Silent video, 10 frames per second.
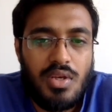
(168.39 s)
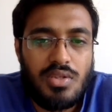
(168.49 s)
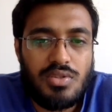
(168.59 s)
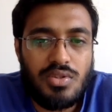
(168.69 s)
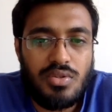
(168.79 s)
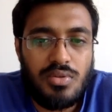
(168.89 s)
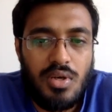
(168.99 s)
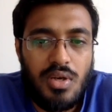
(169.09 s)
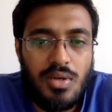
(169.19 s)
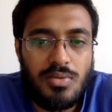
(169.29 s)

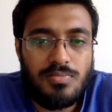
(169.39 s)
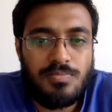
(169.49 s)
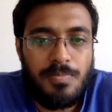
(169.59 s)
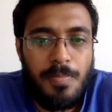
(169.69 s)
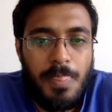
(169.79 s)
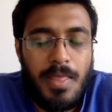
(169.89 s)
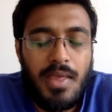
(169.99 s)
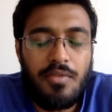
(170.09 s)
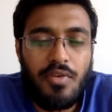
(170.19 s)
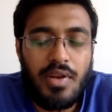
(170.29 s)
So
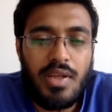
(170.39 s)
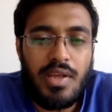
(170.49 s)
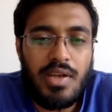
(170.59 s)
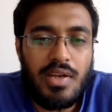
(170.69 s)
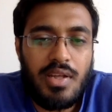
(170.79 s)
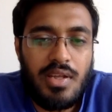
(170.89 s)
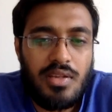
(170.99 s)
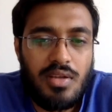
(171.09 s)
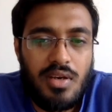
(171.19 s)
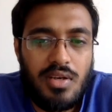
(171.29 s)
for ENT,